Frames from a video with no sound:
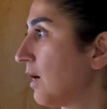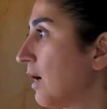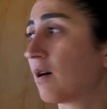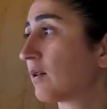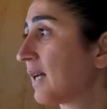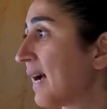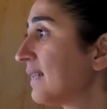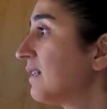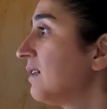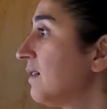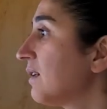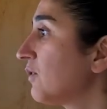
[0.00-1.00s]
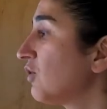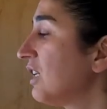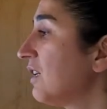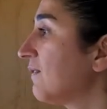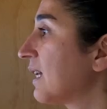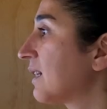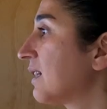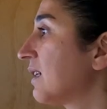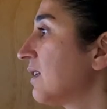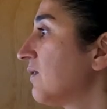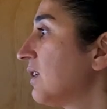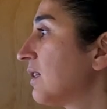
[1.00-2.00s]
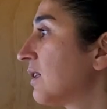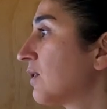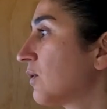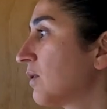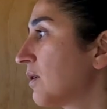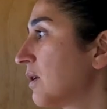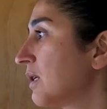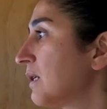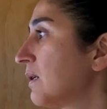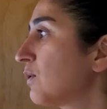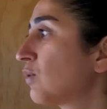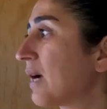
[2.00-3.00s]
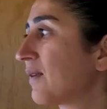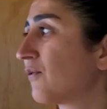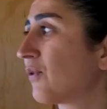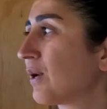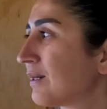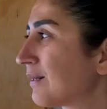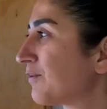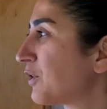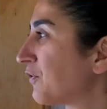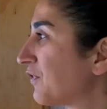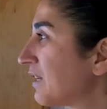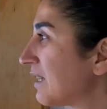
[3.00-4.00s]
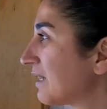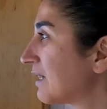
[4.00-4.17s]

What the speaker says: Contacting the relevant services authorities to advise them of the